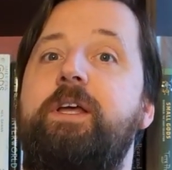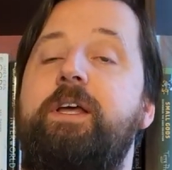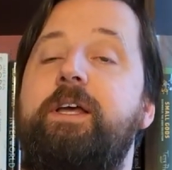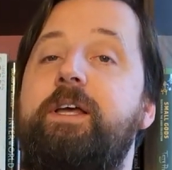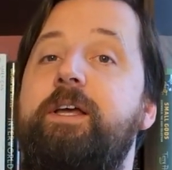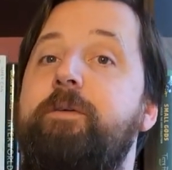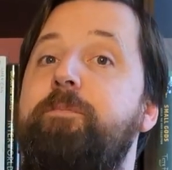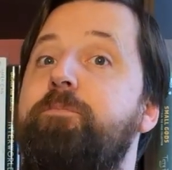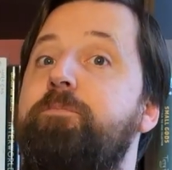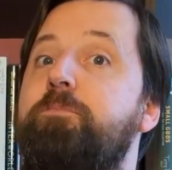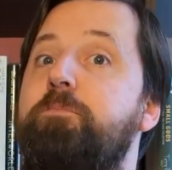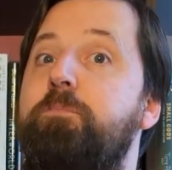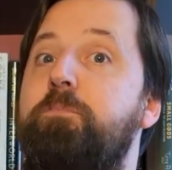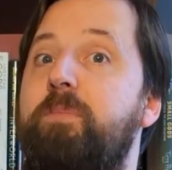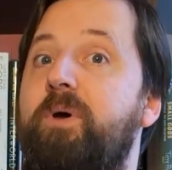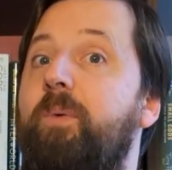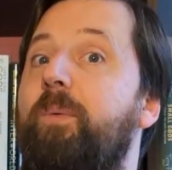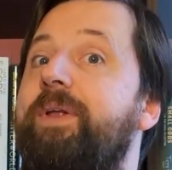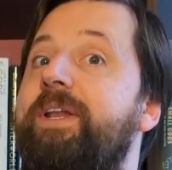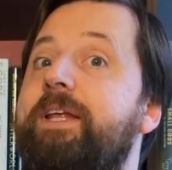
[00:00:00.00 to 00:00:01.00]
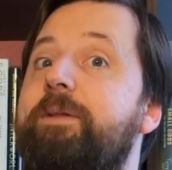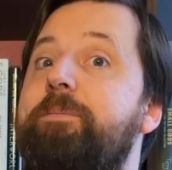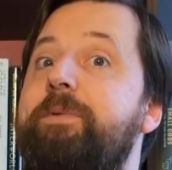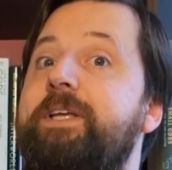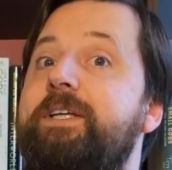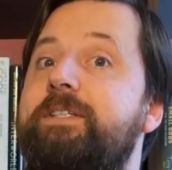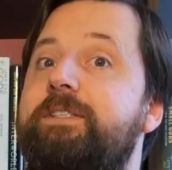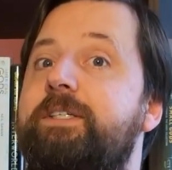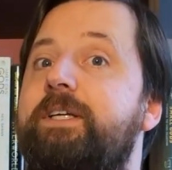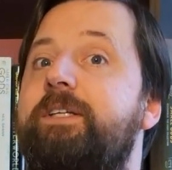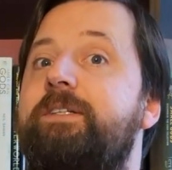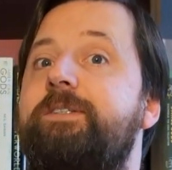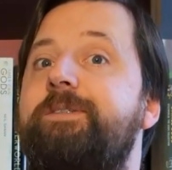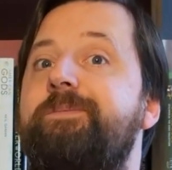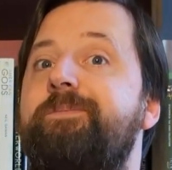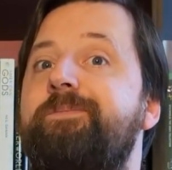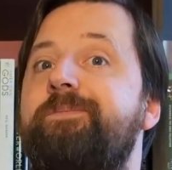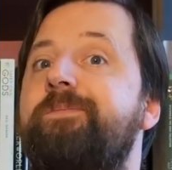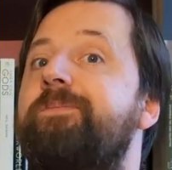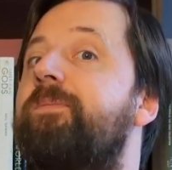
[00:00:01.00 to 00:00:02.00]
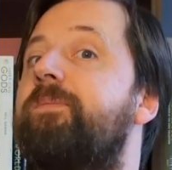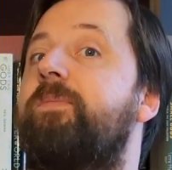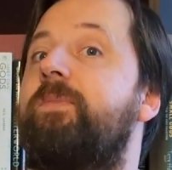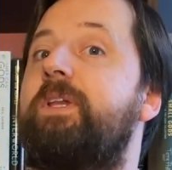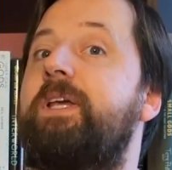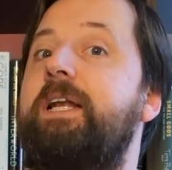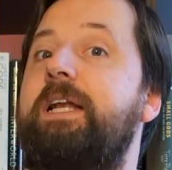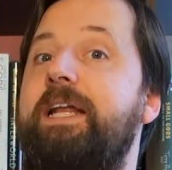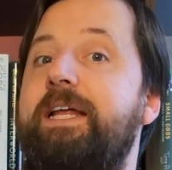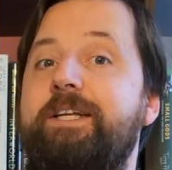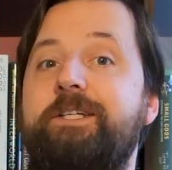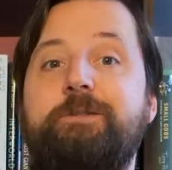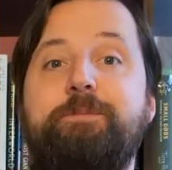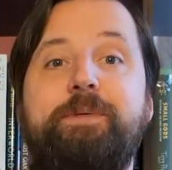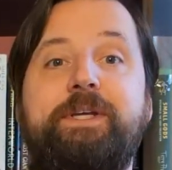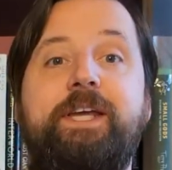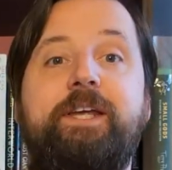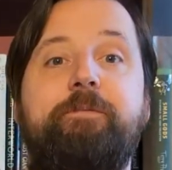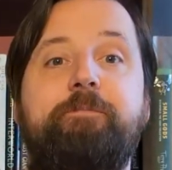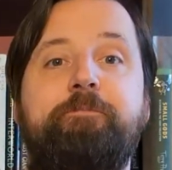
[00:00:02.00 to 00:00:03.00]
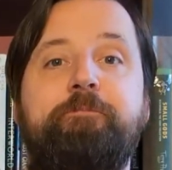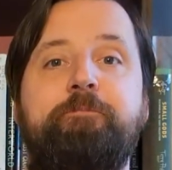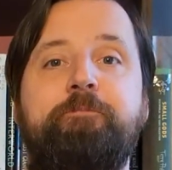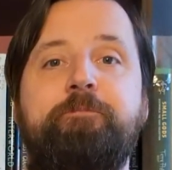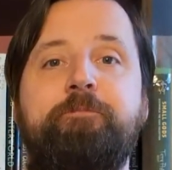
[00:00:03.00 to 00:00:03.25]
Um, but with that being said, let us begin.